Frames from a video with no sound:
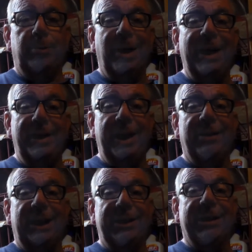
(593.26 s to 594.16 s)
Right
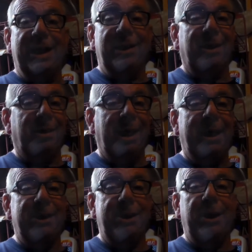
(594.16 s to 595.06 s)
now, that's kind of the
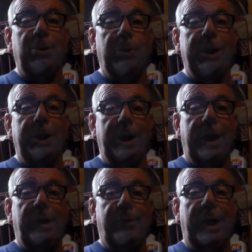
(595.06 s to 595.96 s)
last thing we need to
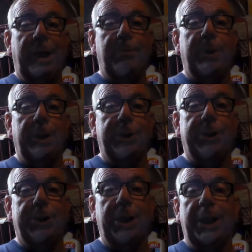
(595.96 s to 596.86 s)
have happen,
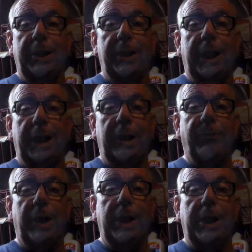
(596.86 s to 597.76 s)
is to take and
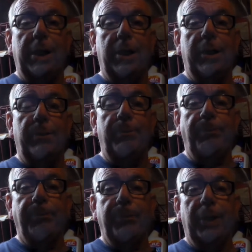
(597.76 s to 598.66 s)
have a
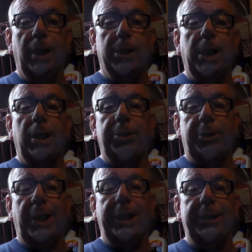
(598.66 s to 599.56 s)

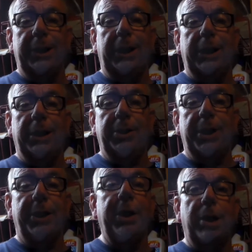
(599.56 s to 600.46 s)
contract
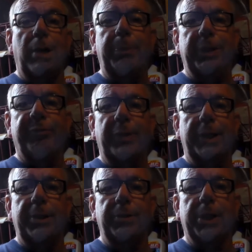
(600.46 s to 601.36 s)
end and then not be able to
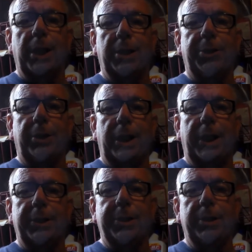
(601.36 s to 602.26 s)
find a new
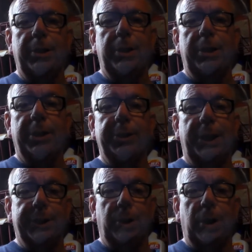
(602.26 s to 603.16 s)
contract, because
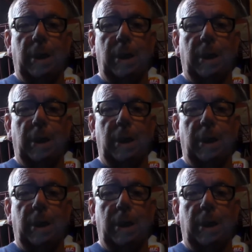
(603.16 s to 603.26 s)
that's going to